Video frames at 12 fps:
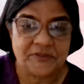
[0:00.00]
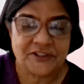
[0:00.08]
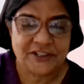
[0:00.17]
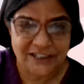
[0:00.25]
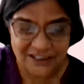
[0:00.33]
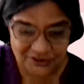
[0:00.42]

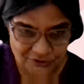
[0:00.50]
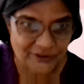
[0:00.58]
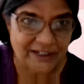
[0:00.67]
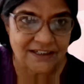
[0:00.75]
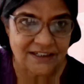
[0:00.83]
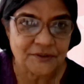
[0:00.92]

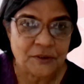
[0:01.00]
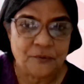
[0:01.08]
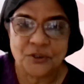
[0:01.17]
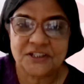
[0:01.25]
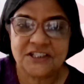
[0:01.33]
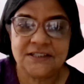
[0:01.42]
reiterate
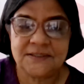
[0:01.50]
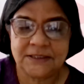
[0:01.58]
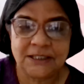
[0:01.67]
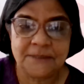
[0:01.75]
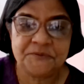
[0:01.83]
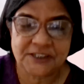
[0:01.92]
what this
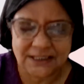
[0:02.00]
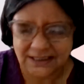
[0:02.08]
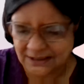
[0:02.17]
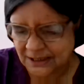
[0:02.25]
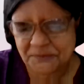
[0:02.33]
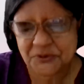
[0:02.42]

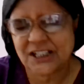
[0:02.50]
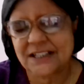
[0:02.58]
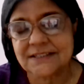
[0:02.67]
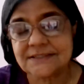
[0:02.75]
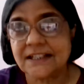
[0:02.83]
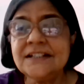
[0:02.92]

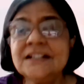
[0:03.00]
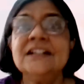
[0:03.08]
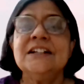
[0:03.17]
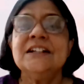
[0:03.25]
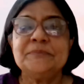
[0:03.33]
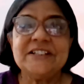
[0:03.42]
Deepshika said,
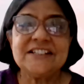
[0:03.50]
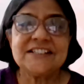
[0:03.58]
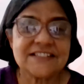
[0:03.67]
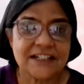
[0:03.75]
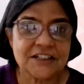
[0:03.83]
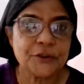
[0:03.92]
please
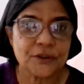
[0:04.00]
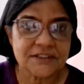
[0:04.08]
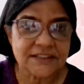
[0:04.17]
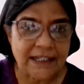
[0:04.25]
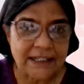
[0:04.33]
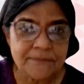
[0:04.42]
stick to
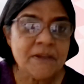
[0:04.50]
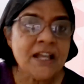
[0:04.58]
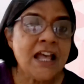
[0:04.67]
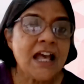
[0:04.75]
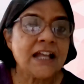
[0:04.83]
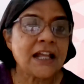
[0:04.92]
your time.
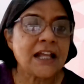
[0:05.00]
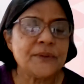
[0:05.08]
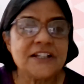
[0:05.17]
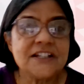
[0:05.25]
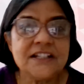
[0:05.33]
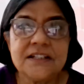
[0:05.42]
And I
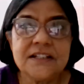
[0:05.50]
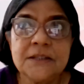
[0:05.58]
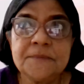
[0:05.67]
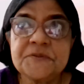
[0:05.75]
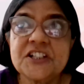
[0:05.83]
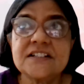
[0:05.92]
will need
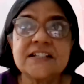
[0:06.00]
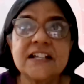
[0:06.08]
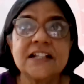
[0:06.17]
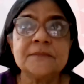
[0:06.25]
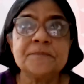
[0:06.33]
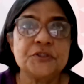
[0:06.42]
Deepshika's
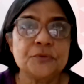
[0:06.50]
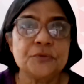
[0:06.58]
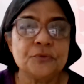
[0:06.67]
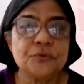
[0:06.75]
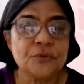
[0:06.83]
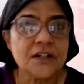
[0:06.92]
help
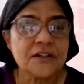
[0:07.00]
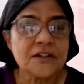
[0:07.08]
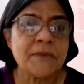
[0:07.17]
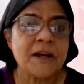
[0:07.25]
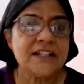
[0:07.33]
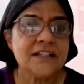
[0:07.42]
to
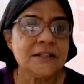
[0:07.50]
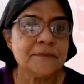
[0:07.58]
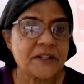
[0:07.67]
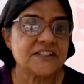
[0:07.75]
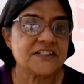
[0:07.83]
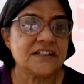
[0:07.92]
remind the
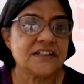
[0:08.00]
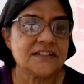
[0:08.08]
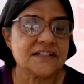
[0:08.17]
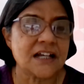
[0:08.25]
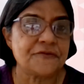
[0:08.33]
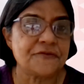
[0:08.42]

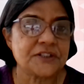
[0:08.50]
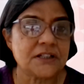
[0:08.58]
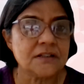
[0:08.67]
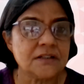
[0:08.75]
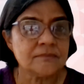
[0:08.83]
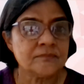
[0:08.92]
presenters
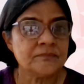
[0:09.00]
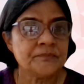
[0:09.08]
after,